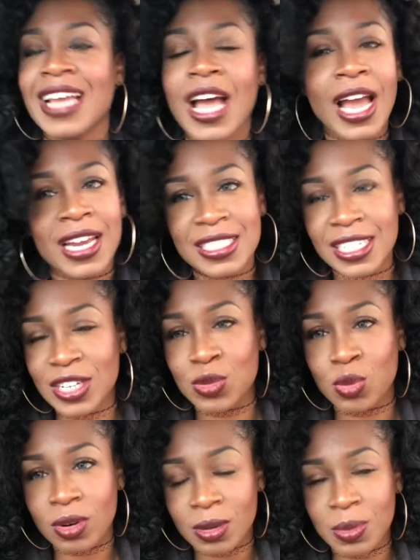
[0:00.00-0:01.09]
I gotta say this
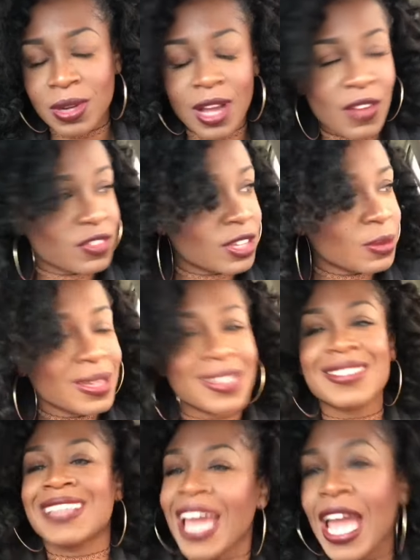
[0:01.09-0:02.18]
word, but God forgive me.
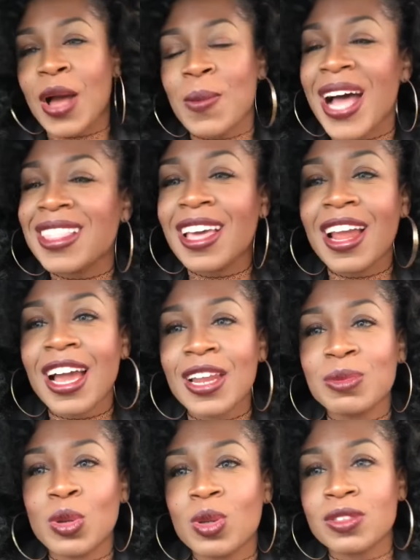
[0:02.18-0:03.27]
Damn, I thought I got
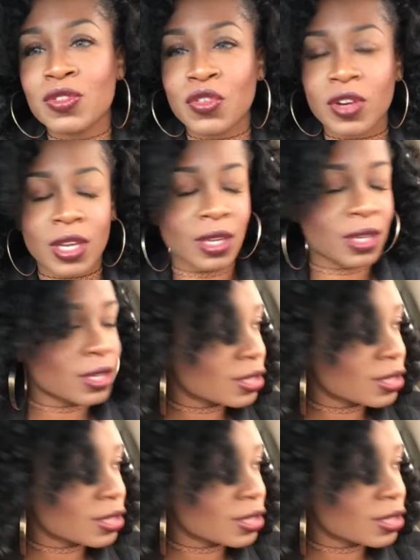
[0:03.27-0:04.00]
them donuts for free.